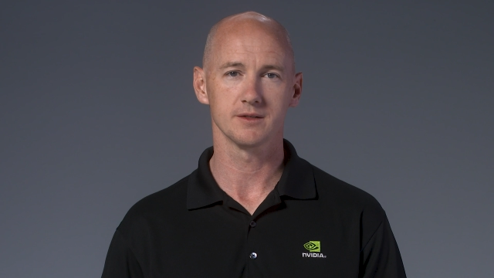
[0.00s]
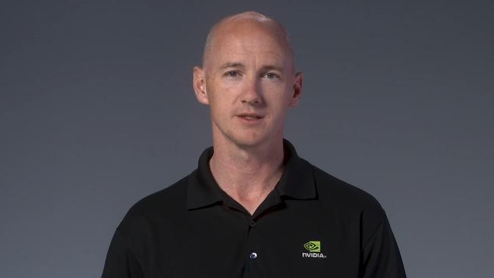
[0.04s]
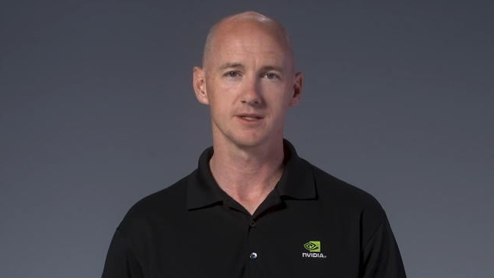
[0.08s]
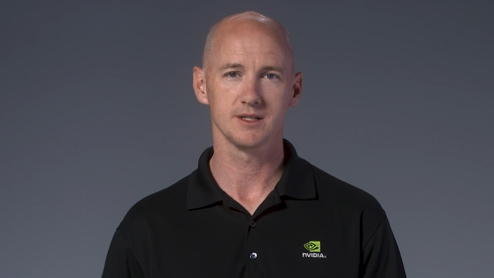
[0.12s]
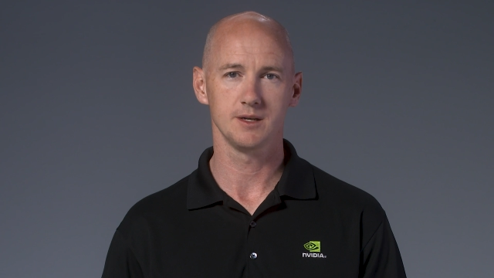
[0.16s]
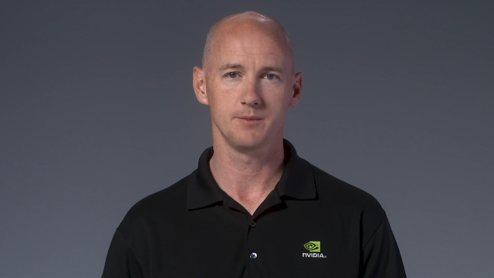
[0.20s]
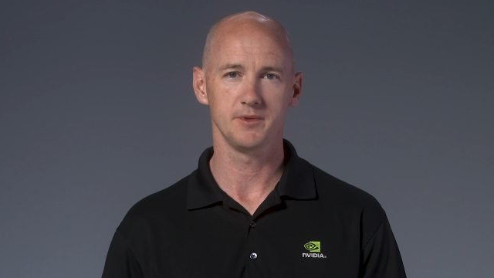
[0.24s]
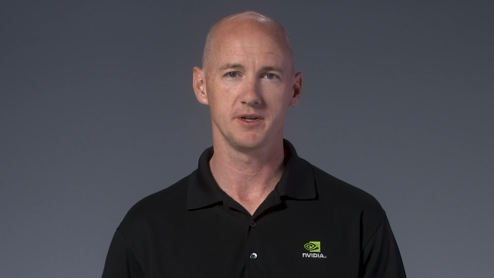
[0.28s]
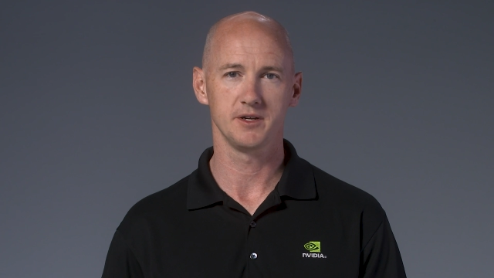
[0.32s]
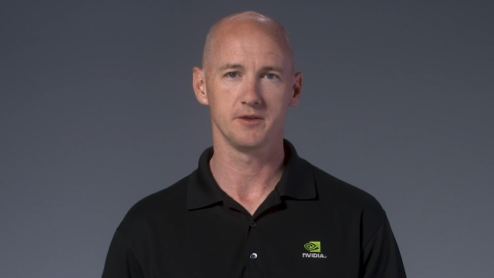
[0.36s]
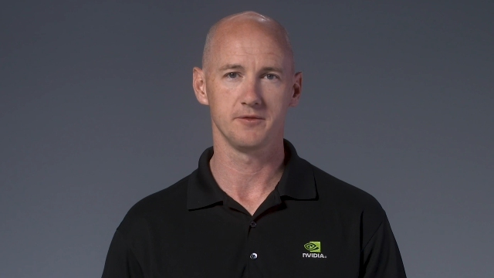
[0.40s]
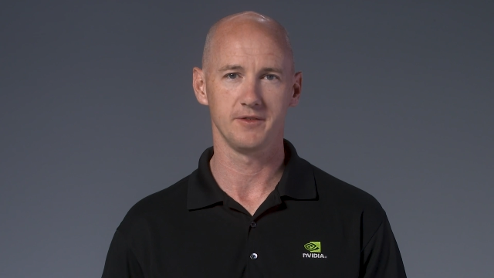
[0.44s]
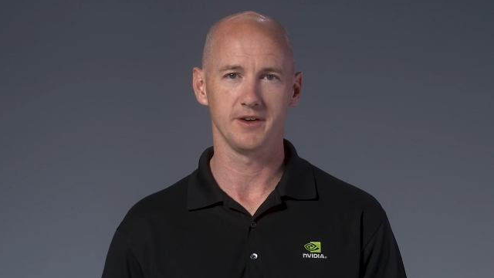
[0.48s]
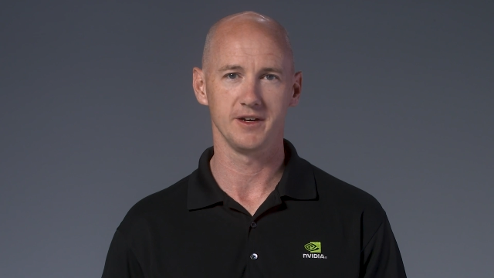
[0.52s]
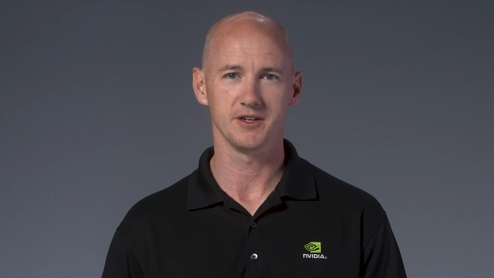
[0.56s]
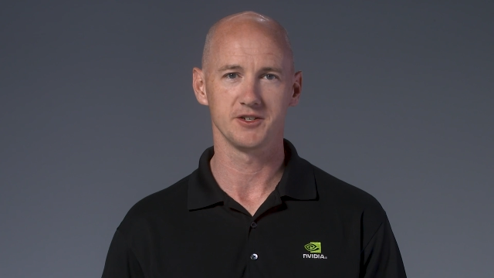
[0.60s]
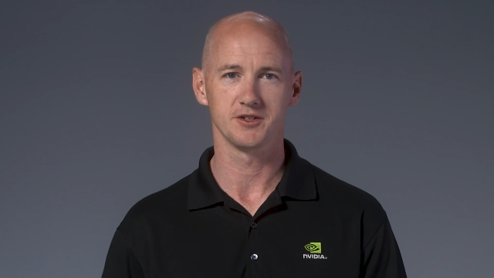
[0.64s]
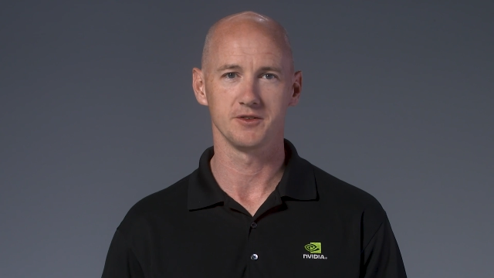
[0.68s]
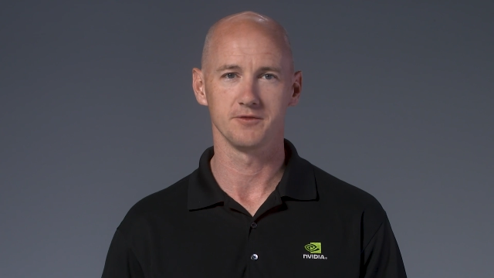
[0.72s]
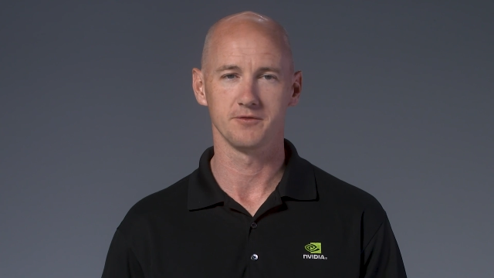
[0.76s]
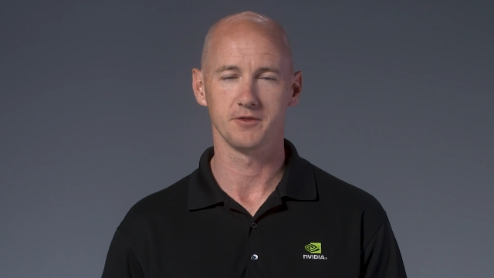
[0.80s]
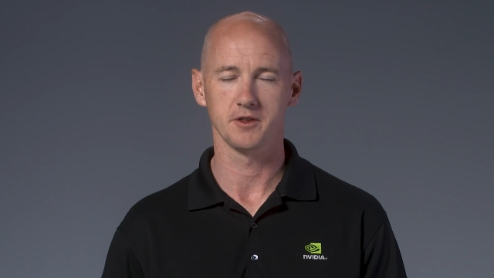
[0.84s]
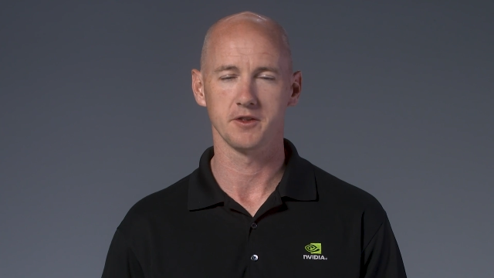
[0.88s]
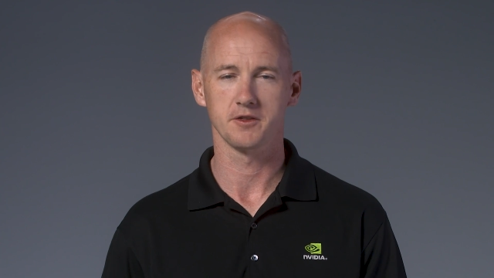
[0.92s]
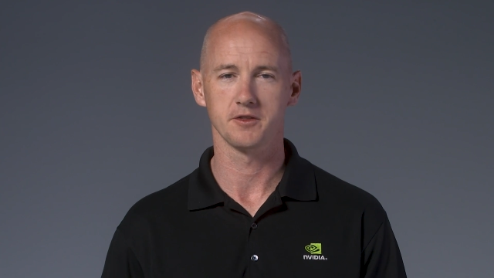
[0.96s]
some
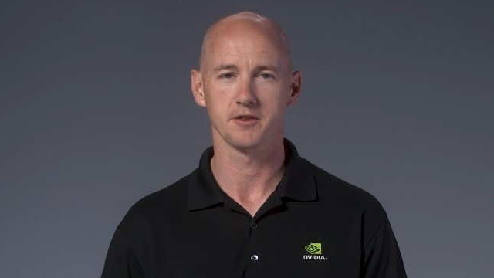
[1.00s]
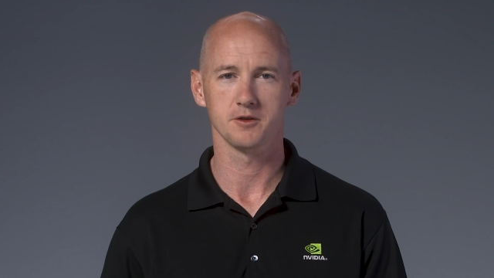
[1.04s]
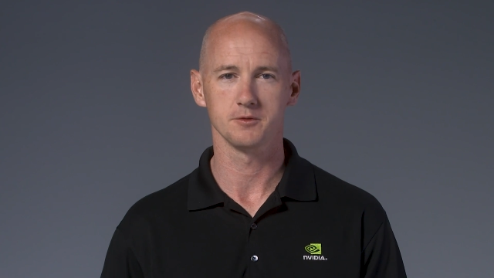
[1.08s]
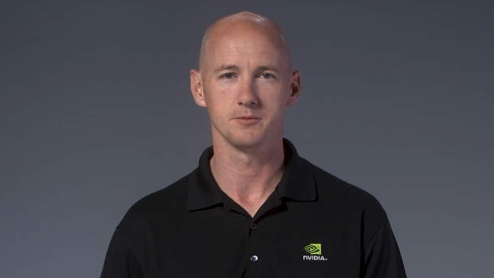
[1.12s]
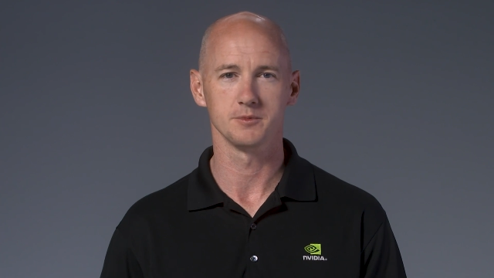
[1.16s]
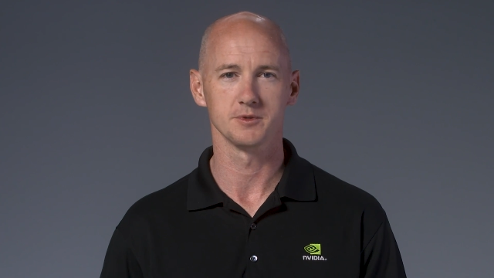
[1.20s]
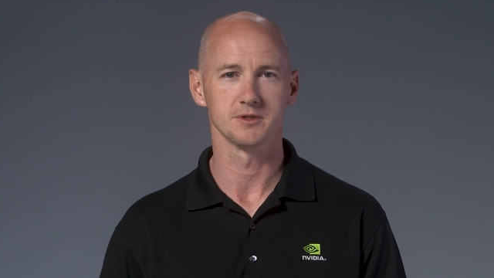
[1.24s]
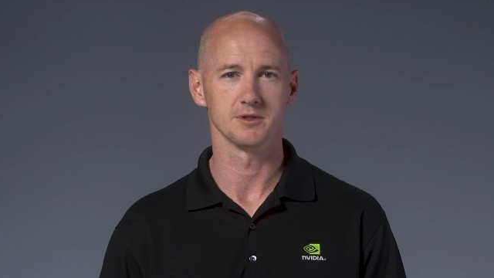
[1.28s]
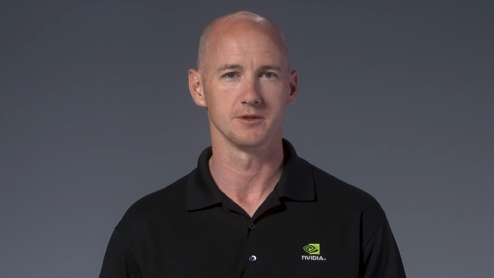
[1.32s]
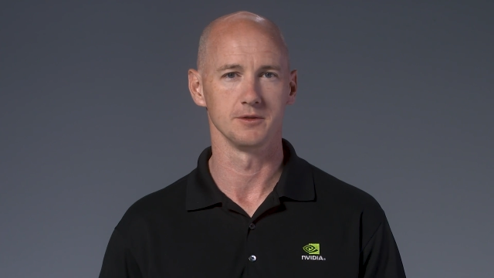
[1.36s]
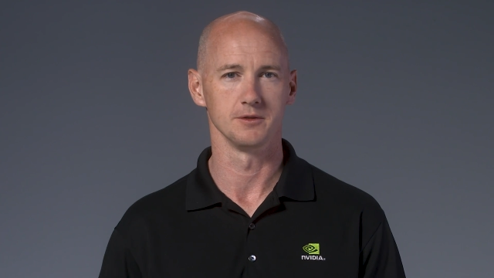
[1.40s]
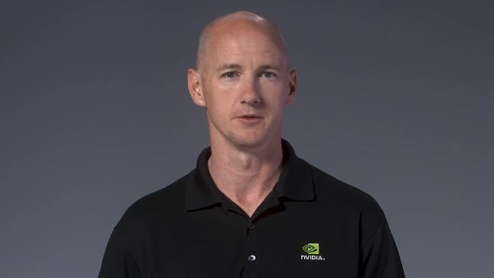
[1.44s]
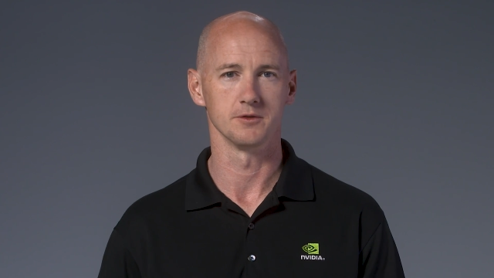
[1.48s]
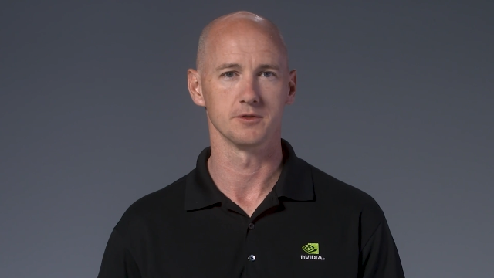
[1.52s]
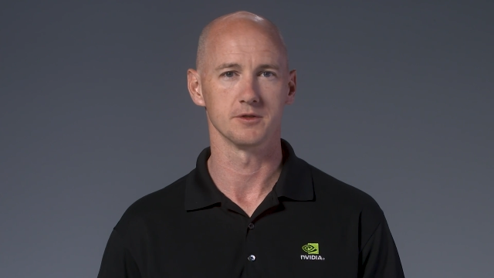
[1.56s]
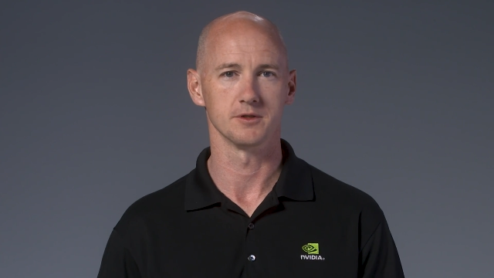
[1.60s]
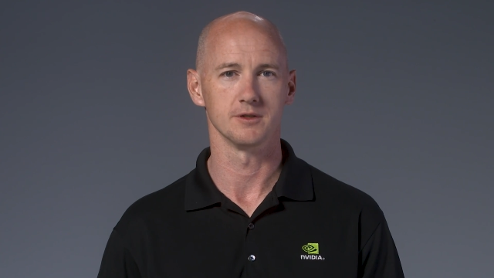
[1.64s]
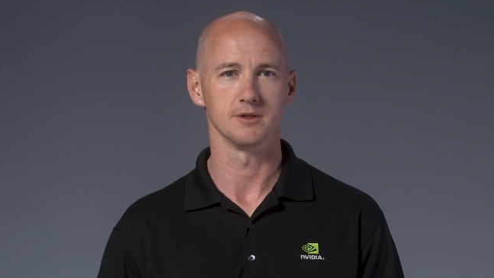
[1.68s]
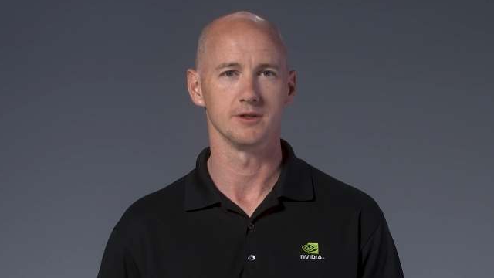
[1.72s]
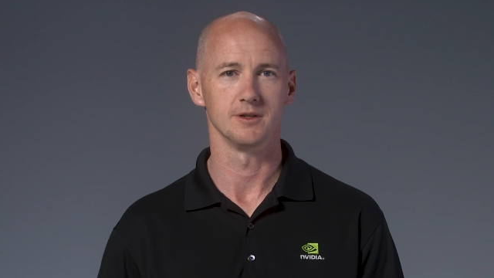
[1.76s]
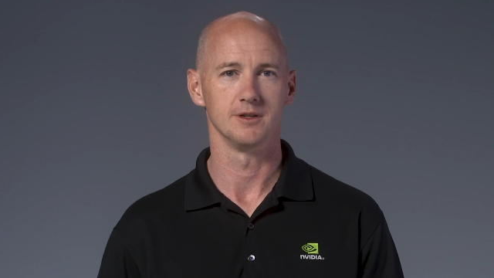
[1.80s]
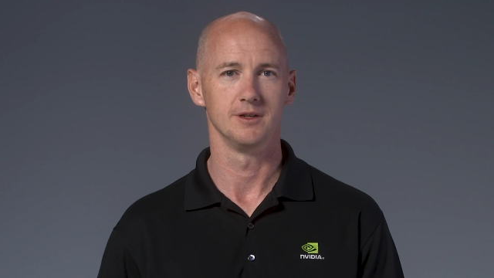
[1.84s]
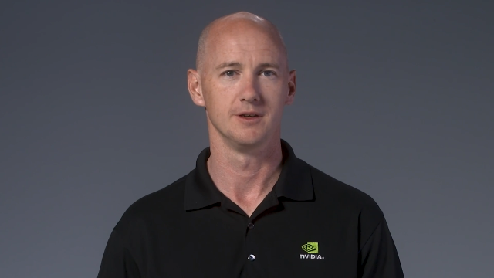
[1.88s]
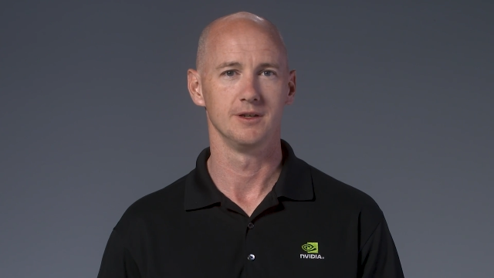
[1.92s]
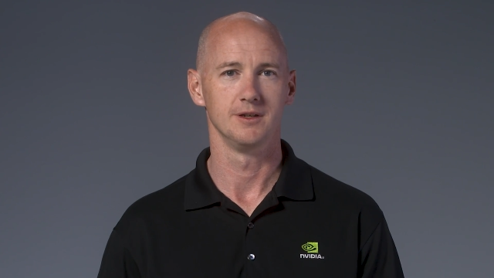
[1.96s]
innovation for the thermal solution.